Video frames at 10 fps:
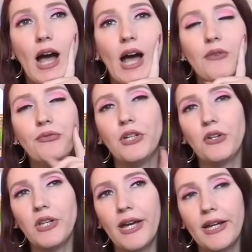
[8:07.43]
I
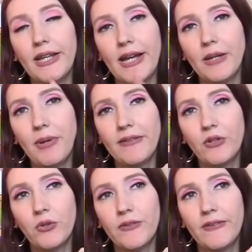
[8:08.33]
feel like Nine of
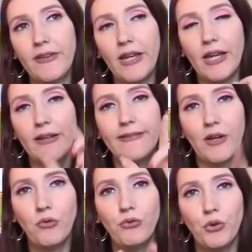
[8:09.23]
Pentacles is saying
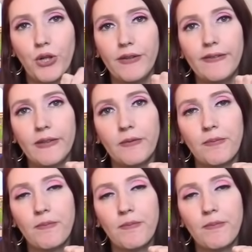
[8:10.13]
self-focus,